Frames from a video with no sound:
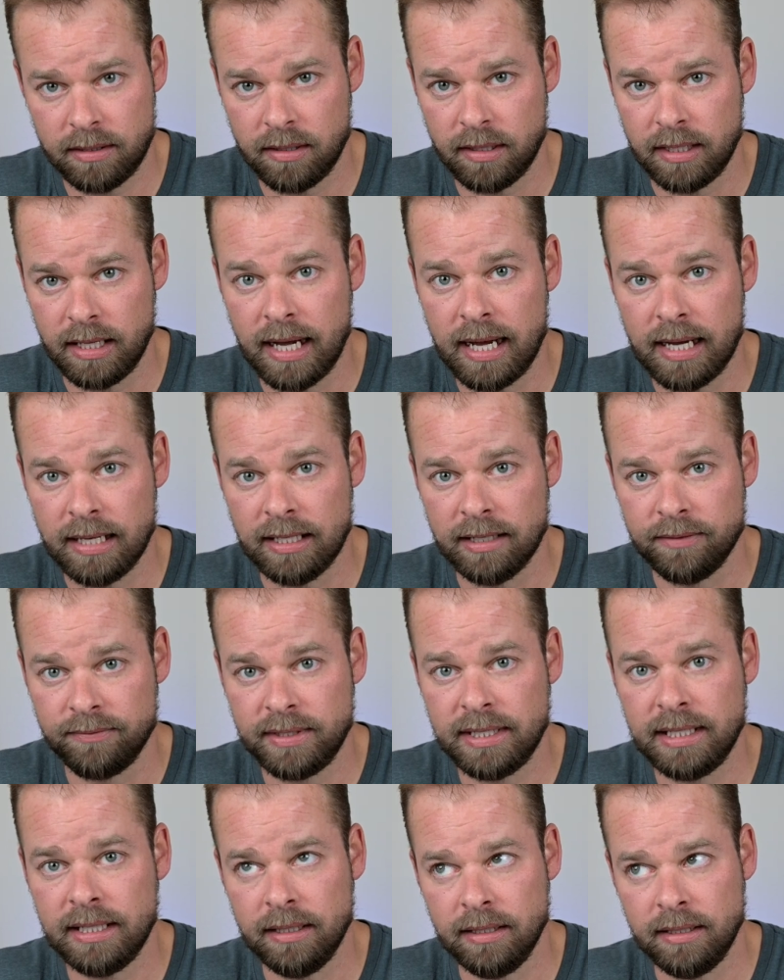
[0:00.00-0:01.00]
to the
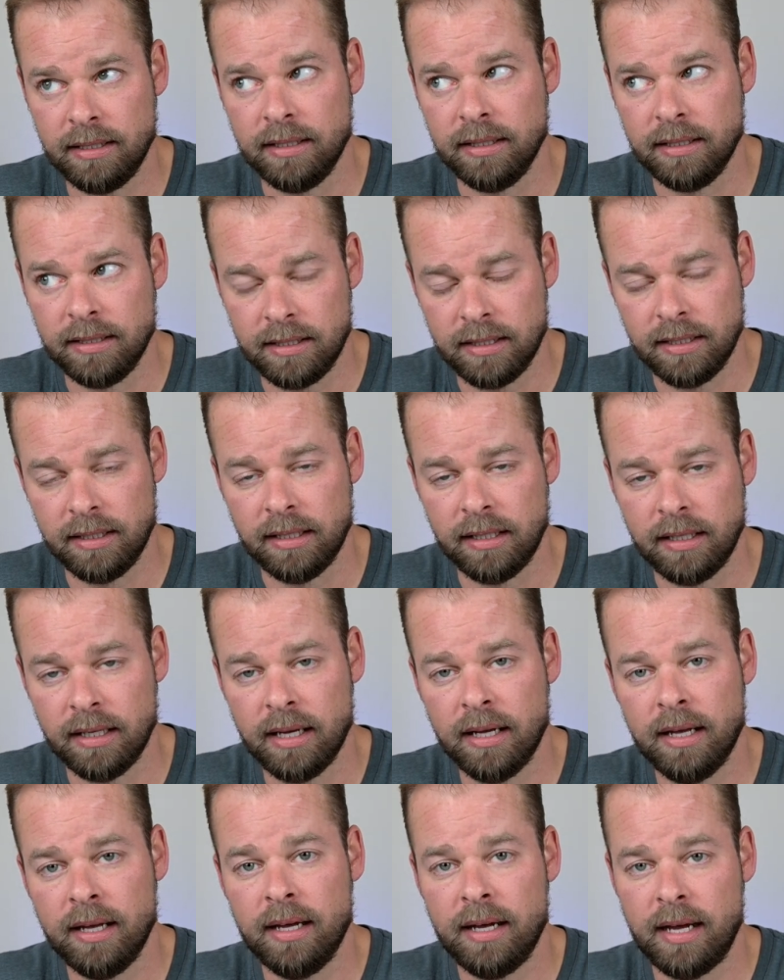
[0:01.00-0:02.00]
IFTTT
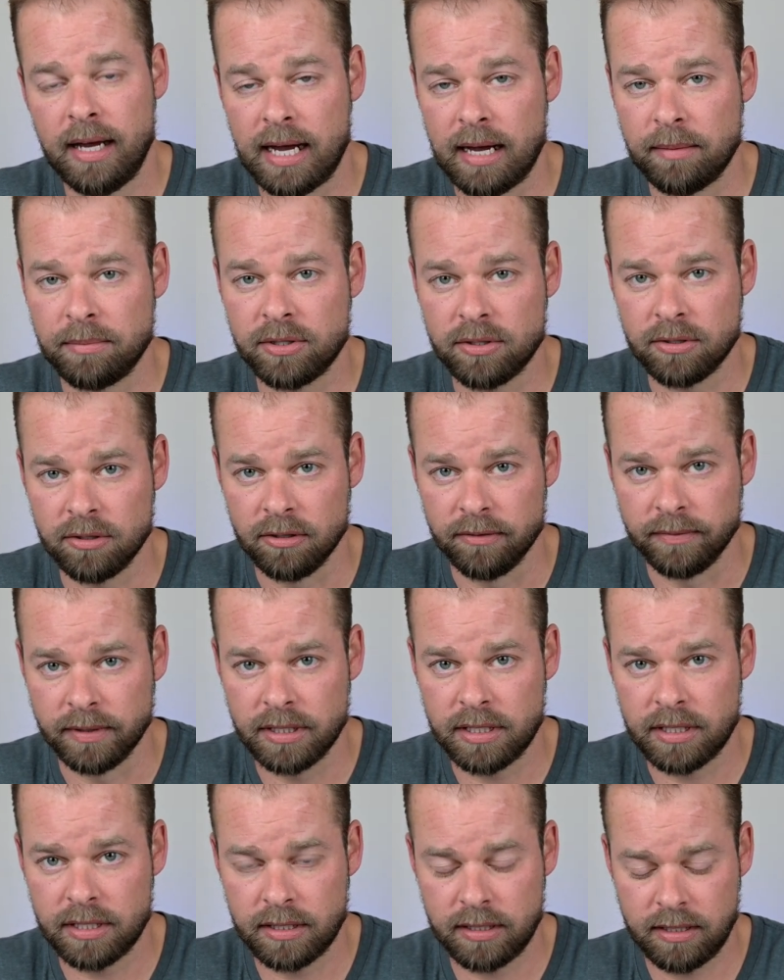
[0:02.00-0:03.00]
app
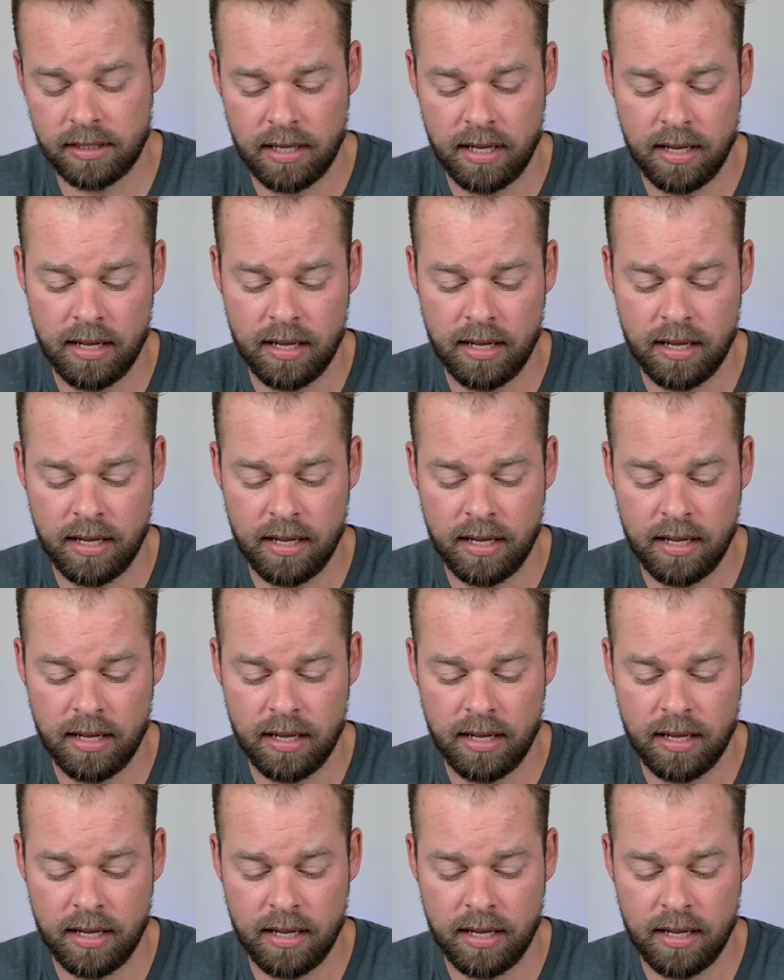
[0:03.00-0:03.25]
service.